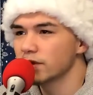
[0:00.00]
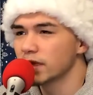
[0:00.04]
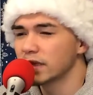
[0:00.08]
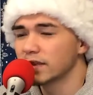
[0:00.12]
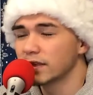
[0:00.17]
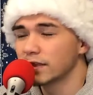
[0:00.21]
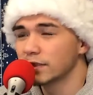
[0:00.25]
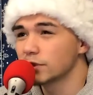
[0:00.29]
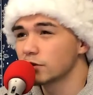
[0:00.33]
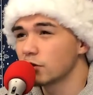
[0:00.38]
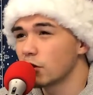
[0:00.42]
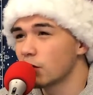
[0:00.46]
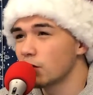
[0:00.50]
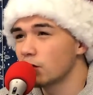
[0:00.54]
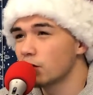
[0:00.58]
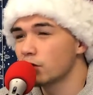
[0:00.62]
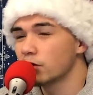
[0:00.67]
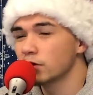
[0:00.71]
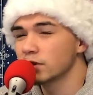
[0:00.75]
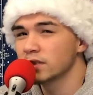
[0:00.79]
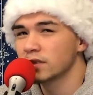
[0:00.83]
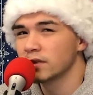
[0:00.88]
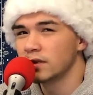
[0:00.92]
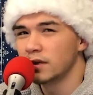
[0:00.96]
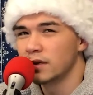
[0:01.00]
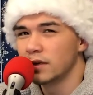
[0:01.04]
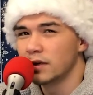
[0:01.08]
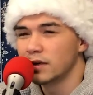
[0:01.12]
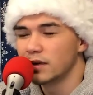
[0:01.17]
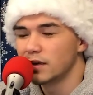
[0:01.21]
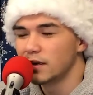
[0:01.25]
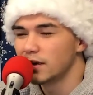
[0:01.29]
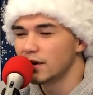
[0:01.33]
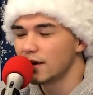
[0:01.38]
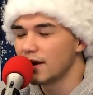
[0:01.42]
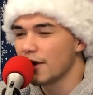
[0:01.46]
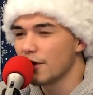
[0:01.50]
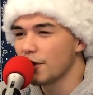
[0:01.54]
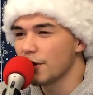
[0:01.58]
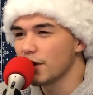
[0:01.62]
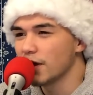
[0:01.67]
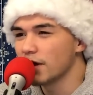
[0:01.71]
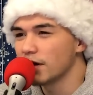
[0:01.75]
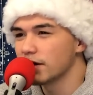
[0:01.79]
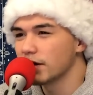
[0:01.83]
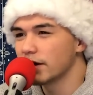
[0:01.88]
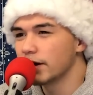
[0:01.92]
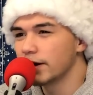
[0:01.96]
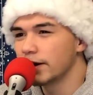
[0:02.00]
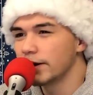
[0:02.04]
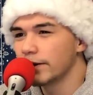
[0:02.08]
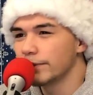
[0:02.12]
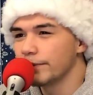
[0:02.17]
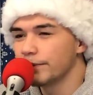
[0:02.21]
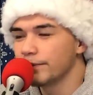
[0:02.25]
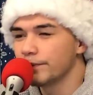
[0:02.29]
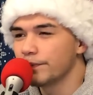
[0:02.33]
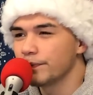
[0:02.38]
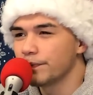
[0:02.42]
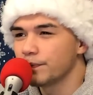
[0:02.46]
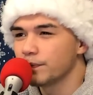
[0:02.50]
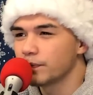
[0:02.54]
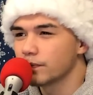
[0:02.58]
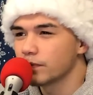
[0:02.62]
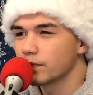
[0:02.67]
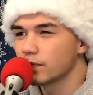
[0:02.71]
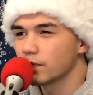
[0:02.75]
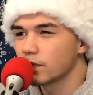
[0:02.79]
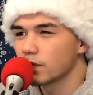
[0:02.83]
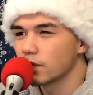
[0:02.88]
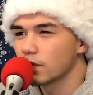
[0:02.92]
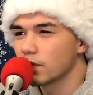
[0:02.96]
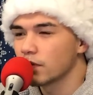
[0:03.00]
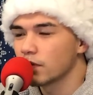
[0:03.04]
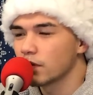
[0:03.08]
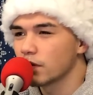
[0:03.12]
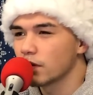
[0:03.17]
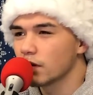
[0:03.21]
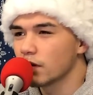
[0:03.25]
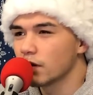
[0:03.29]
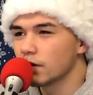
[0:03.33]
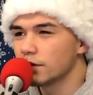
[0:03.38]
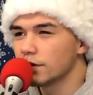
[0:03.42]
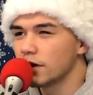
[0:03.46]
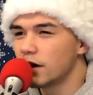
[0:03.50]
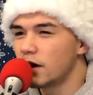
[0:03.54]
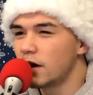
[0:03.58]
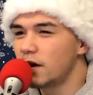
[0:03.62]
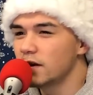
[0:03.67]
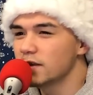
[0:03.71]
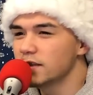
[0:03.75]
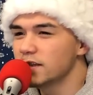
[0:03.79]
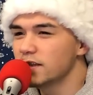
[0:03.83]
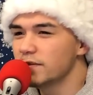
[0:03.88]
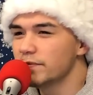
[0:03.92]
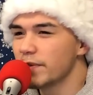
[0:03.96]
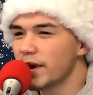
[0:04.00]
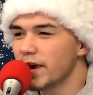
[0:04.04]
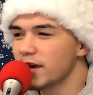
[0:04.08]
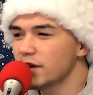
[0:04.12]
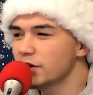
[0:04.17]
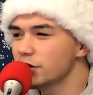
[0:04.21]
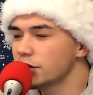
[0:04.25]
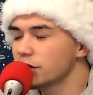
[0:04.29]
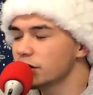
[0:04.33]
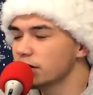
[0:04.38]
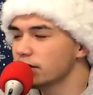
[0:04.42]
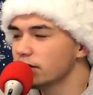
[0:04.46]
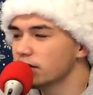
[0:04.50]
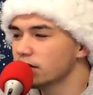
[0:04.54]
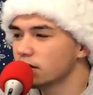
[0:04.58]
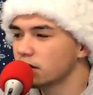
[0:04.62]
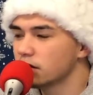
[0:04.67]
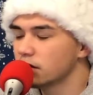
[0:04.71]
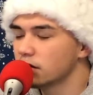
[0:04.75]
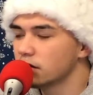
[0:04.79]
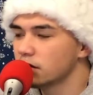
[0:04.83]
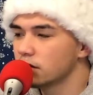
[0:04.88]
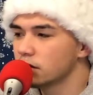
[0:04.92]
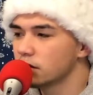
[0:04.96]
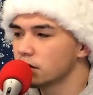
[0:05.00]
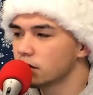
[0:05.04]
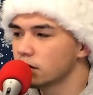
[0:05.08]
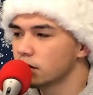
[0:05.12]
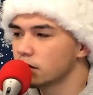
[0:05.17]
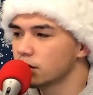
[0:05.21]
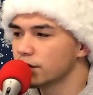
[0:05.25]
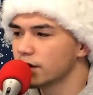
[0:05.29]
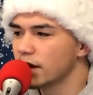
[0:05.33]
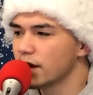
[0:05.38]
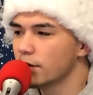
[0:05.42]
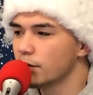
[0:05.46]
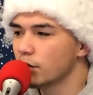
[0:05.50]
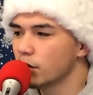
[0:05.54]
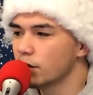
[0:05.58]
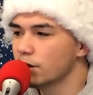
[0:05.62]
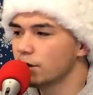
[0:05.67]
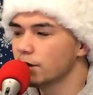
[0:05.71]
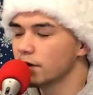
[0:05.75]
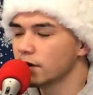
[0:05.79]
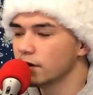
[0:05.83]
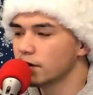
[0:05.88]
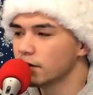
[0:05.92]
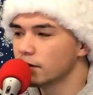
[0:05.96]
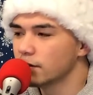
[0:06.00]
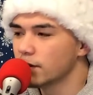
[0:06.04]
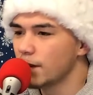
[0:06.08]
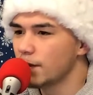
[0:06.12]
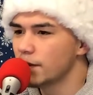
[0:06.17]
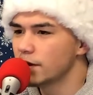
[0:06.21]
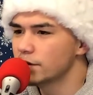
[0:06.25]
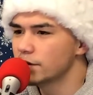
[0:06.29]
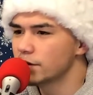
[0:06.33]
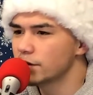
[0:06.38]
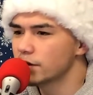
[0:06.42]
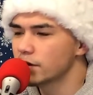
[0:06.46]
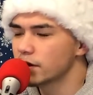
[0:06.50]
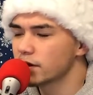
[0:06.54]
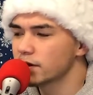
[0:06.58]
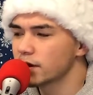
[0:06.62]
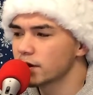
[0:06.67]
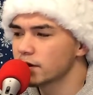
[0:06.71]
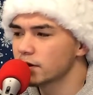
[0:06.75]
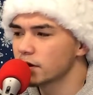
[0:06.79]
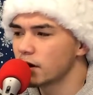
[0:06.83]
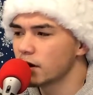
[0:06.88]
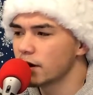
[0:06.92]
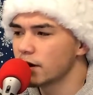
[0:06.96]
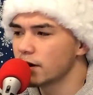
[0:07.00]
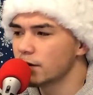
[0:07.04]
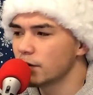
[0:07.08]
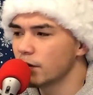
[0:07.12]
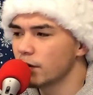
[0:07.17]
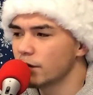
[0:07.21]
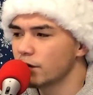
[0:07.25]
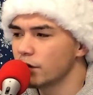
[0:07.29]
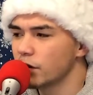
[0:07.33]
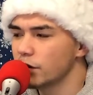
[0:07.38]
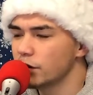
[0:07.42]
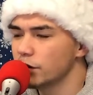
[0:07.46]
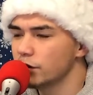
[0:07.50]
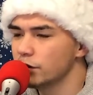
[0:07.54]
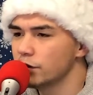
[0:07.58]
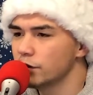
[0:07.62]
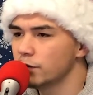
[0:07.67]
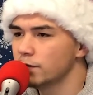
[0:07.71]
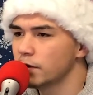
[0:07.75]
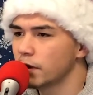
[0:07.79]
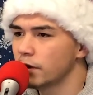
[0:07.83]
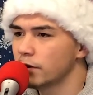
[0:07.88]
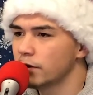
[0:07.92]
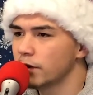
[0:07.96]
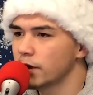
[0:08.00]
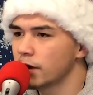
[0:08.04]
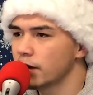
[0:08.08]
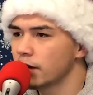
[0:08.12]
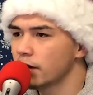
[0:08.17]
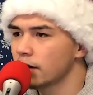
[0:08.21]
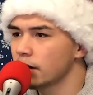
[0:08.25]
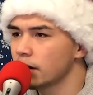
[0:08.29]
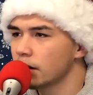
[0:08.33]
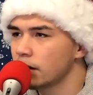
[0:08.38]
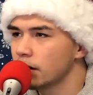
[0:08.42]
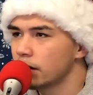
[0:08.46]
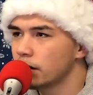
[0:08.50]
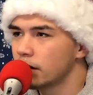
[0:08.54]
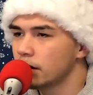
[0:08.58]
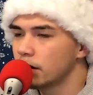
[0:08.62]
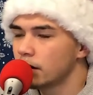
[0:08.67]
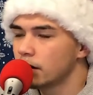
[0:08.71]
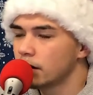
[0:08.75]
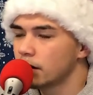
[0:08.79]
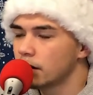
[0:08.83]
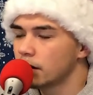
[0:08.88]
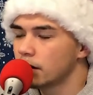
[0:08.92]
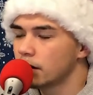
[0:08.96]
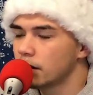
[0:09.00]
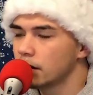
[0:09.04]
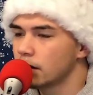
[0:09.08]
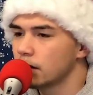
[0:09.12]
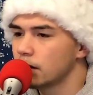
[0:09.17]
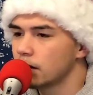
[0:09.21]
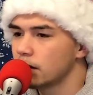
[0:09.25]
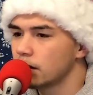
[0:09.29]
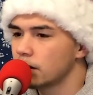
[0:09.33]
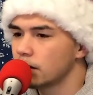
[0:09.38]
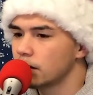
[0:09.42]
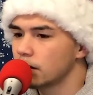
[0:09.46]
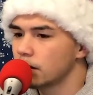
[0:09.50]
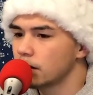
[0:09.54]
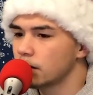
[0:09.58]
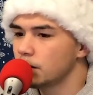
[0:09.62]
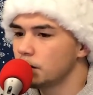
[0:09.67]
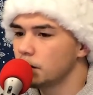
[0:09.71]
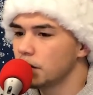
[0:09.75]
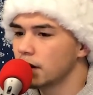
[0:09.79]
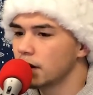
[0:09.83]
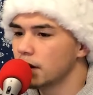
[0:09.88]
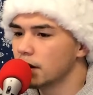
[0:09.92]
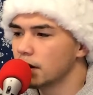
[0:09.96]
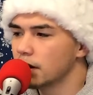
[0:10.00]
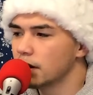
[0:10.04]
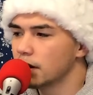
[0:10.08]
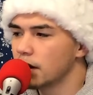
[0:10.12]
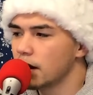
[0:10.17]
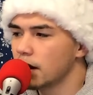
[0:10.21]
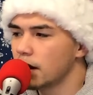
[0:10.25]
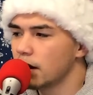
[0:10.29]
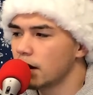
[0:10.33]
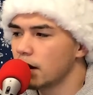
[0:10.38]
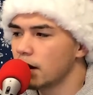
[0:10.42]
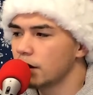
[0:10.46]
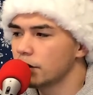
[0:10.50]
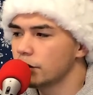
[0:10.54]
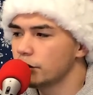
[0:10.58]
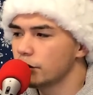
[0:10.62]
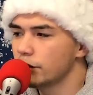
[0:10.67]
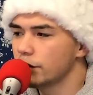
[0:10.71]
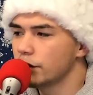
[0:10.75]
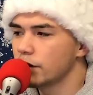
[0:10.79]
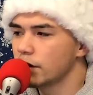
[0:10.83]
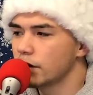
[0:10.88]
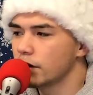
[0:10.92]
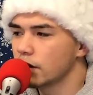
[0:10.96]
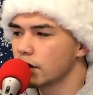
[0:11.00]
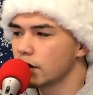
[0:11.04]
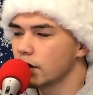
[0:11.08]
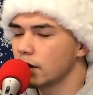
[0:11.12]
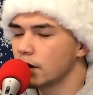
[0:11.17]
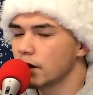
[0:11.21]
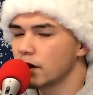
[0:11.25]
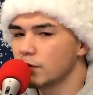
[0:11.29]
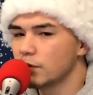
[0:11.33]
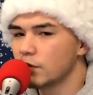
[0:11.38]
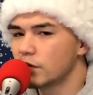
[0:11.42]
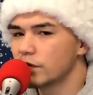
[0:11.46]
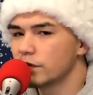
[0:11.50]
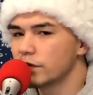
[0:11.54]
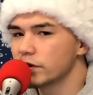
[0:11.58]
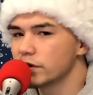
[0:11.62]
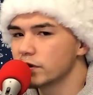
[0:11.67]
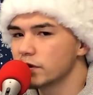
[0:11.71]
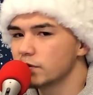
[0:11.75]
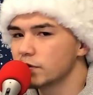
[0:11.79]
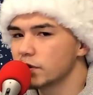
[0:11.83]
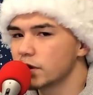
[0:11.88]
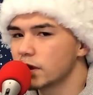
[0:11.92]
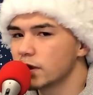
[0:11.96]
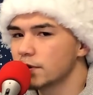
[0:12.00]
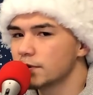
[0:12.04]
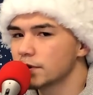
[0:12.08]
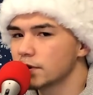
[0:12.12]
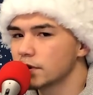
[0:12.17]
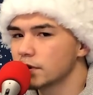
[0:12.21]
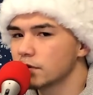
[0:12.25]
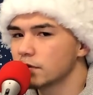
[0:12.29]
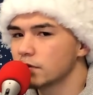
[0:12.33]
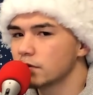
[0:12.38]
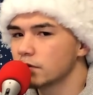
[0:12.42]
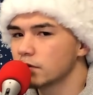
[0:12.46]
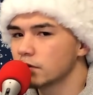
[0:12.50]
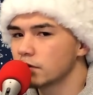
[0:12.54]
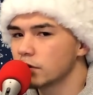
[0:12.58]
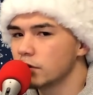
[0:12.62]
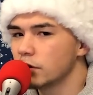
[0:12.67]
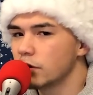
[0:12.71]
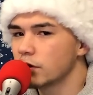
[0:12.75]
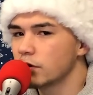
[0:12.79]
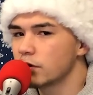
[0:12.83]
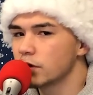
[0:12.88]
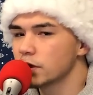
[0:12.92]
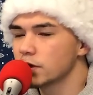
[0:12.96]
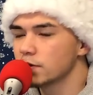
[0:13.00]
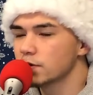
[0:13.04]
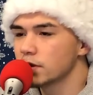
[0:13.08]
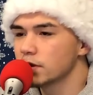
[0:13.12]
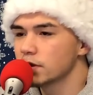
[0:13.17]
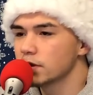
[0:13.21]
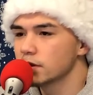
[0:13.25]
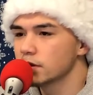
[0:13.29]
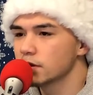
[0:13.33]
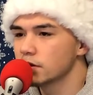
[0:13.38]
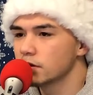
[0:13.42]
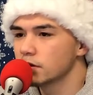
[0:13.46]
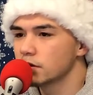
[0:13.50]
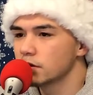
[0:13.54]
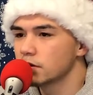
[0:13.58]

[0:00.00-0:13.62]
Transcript: I think Star Wars, and I think The Haunted Mansion with Eddie Murphy. Maybe it's just because I saw Eddie Murphy on YouTube the other day. But yeah, I do think Eddie Murphy sometimes during Christmas.